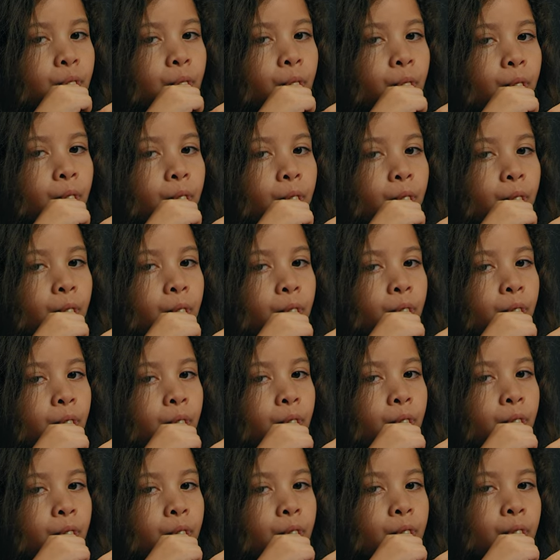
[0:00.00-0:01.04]

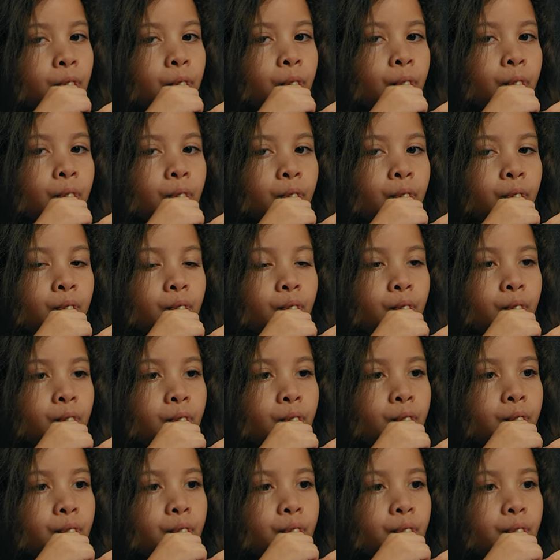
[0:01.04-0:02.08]

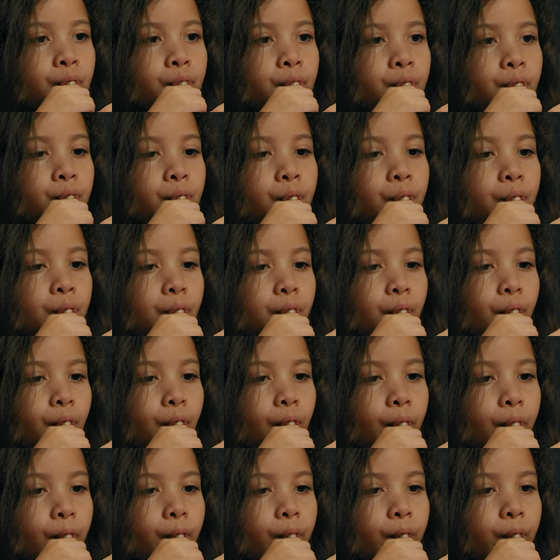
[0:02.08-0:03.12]

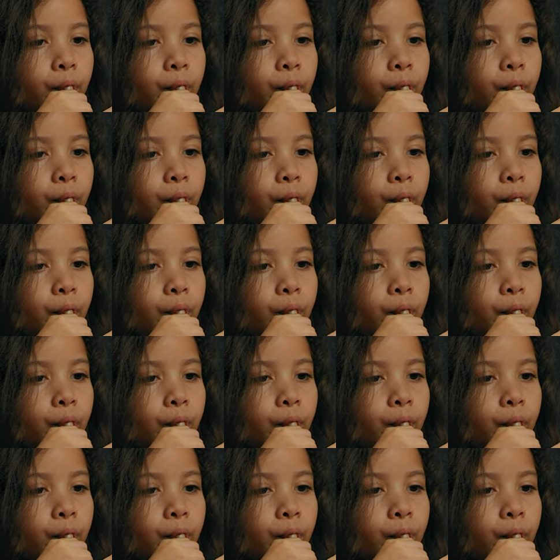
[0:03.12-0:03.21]
[no speech]